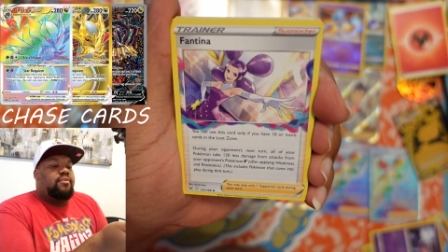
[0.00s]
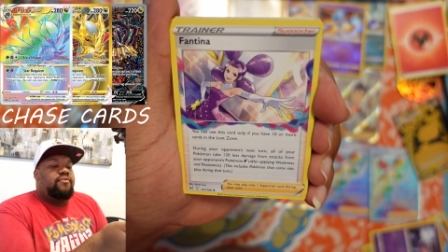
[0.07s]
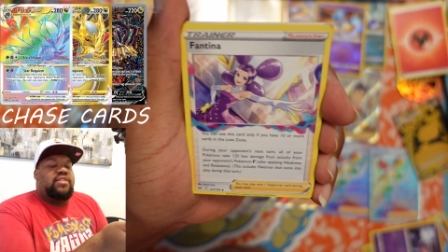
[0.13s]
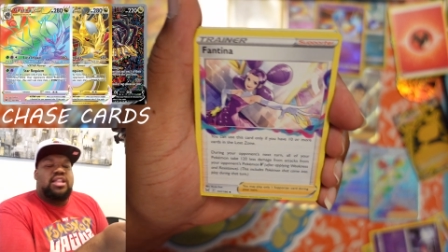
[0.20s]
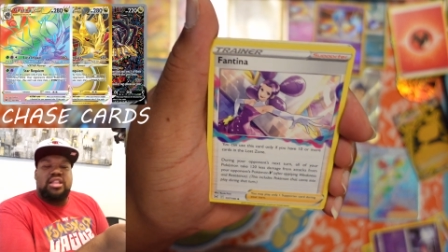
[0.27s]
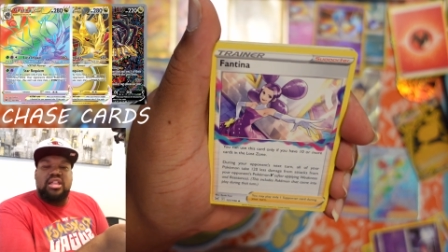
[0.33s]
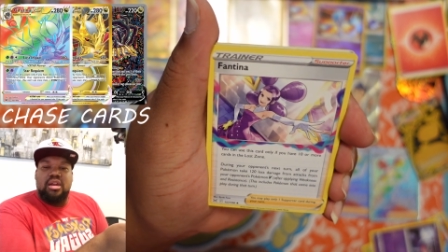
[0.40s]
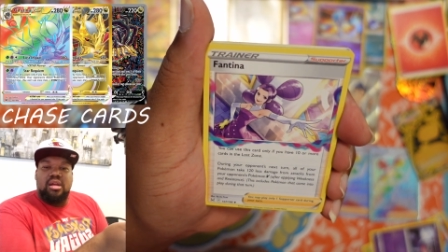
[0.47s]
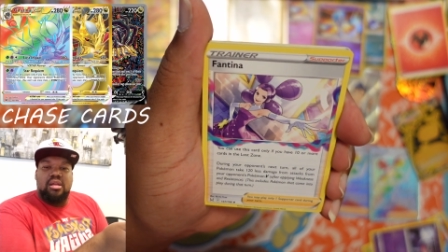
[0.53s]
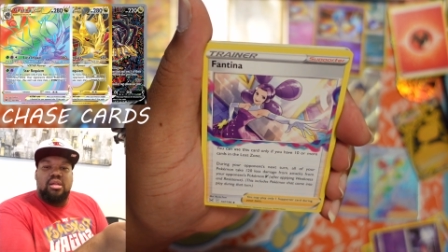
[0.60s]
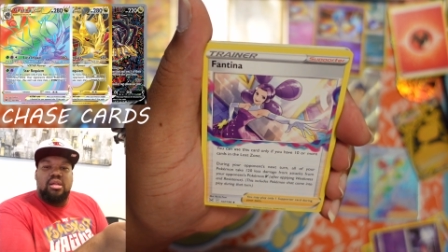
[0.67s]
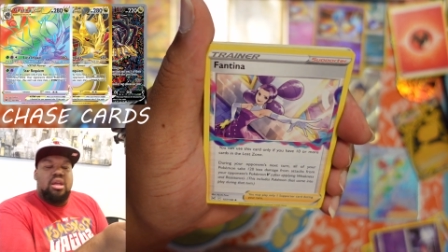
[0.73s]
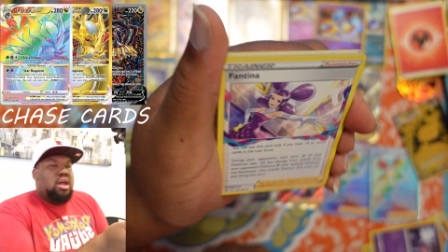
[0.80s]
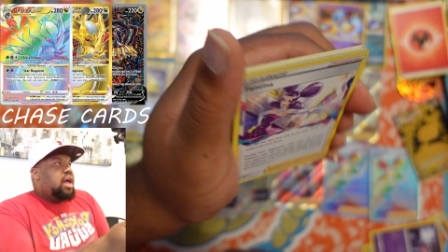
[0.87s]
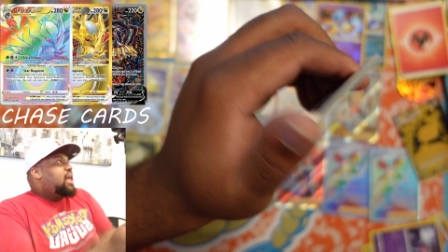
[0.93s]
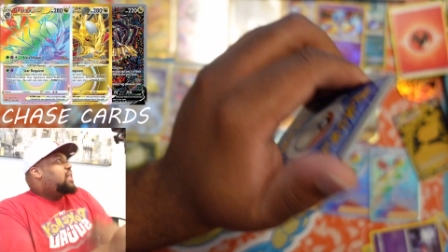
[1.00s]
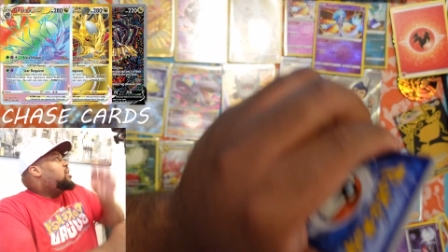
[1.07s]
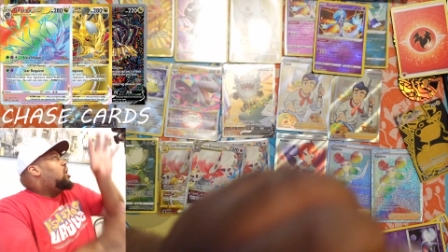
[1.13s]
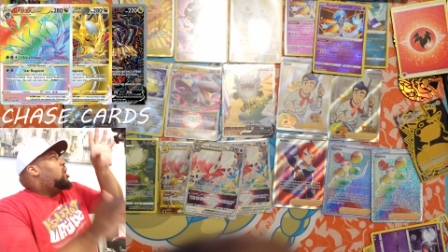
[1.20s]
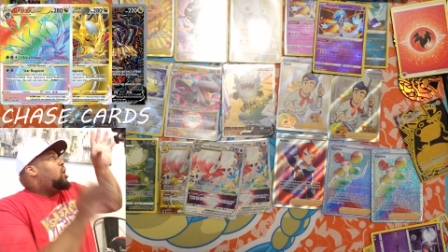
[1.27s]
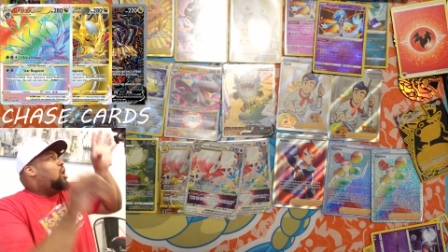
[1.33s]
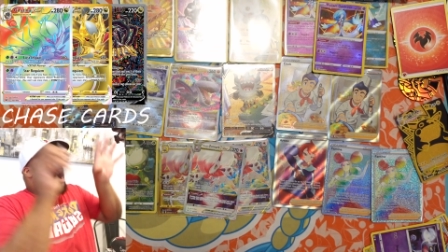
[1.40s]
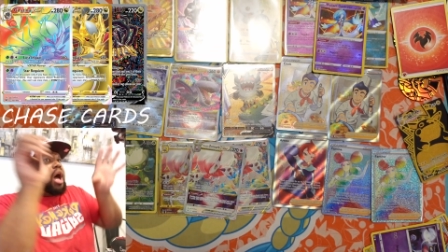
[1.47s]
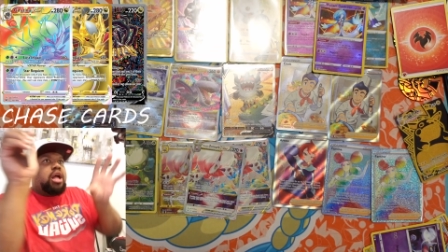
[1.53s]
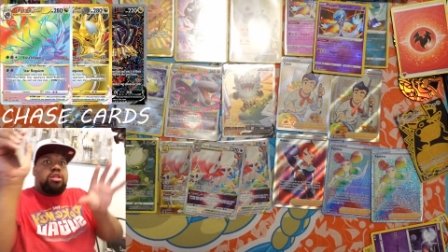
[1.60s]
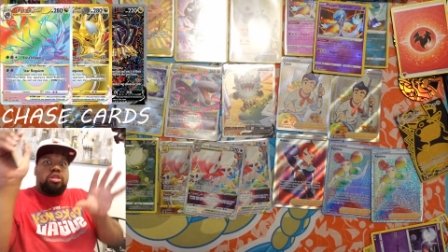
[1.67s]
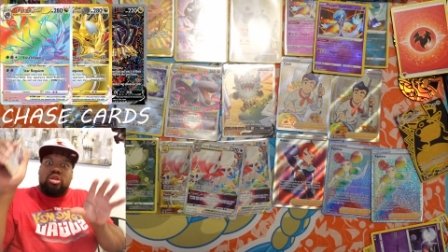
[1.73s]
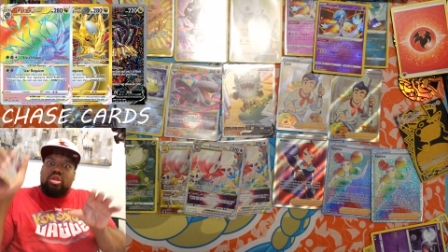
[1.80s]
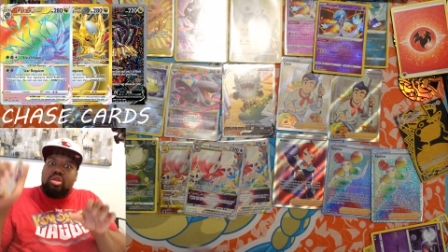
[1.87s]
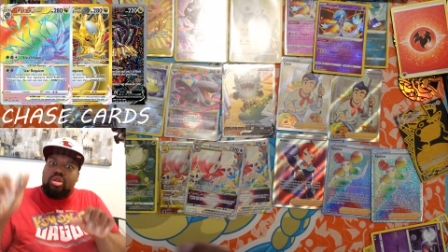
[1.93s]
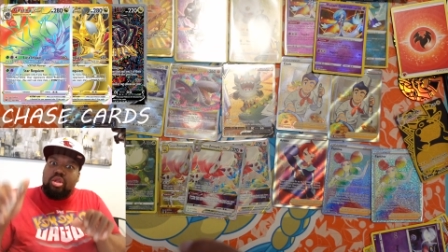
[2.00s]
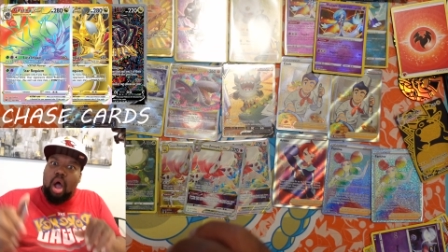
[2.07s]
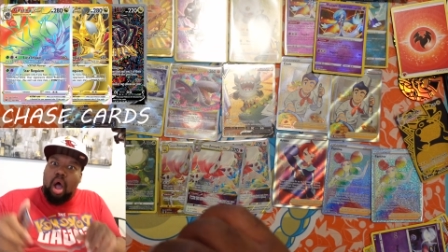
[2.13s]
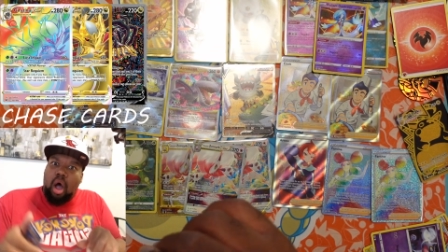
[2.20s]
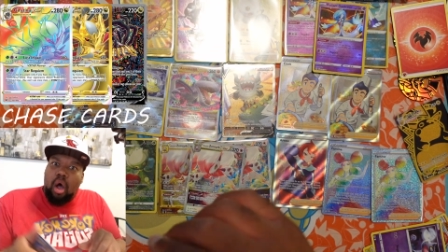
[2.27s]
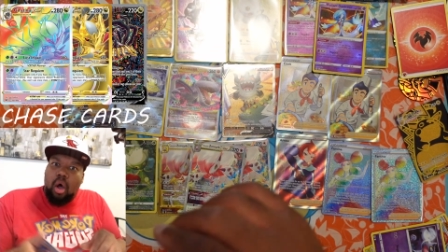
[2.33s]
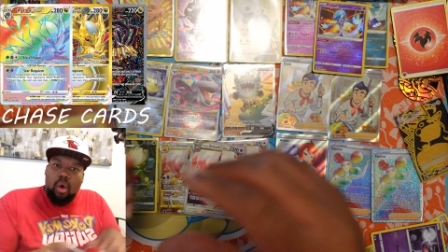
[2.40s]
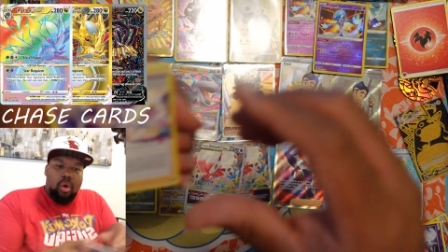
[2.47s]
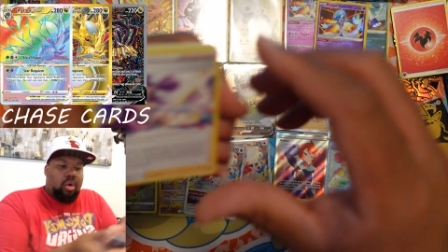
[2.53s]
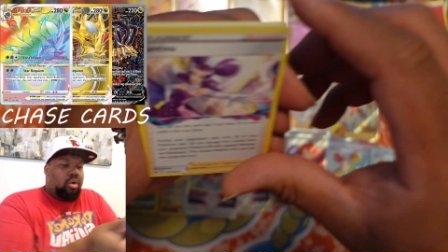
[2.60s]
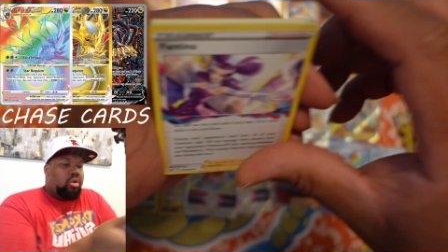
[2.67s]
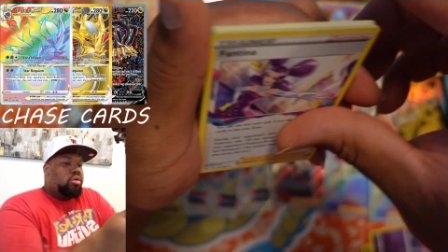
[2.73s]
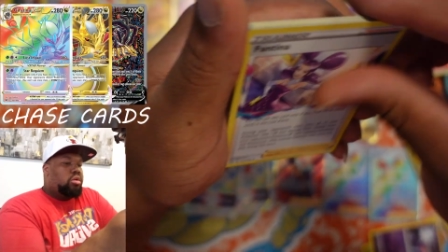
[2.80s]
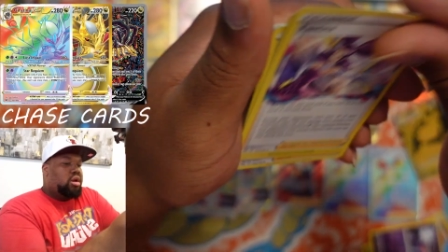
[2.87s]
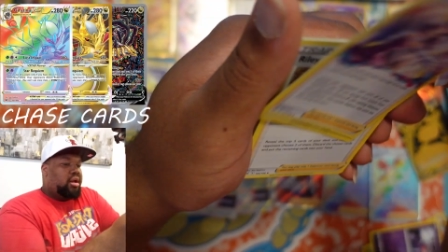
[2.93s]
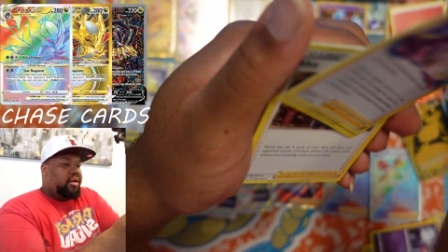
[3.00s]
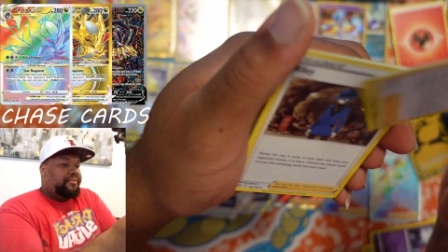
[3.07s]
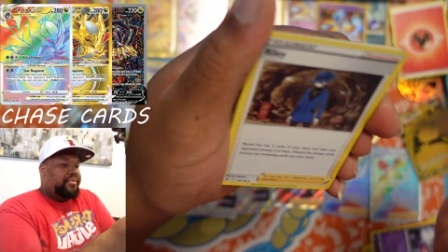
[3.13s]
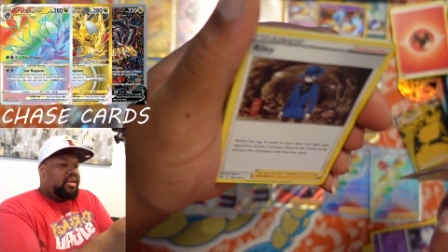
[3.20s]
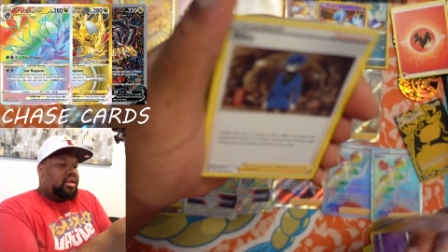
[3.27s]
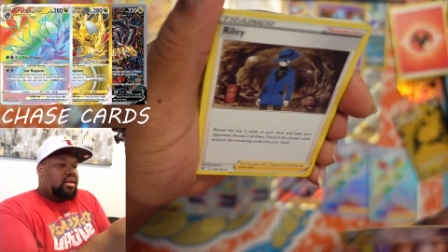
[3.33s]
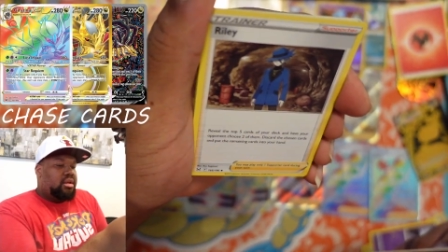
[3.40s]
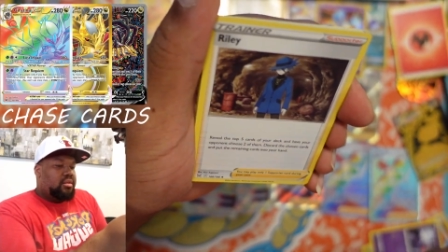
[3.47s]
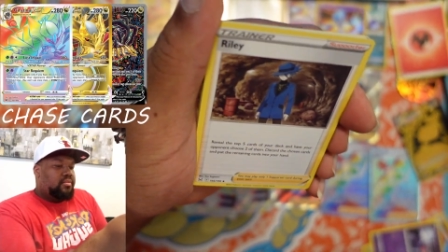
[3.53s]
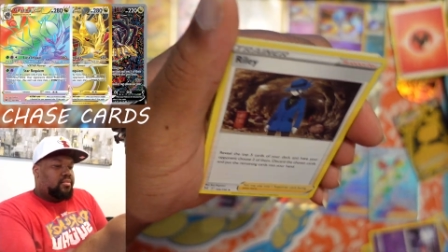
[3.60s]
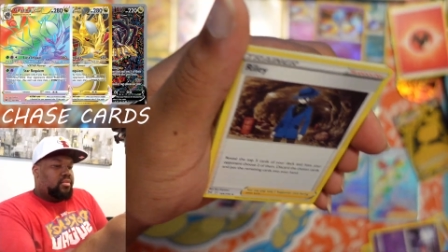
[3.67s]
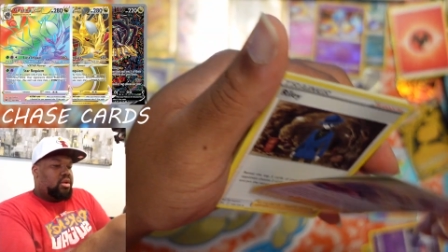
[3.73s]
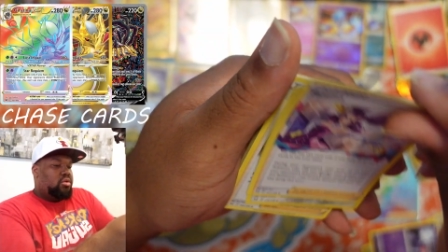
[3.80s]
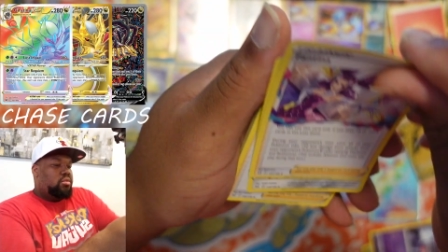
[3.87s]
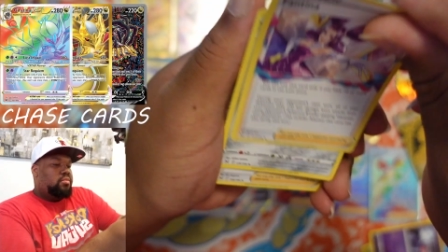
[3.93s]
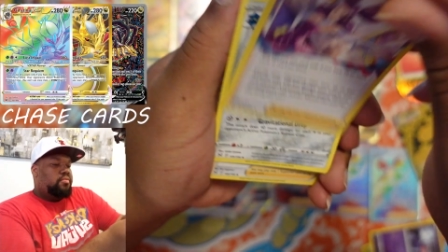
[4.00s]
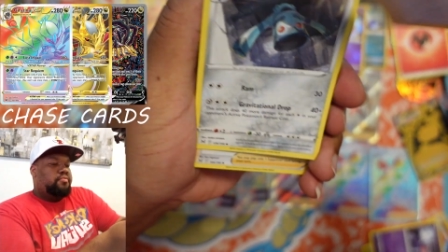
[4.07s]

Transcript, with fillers: Fantina. And the Lost Zone! Ooh.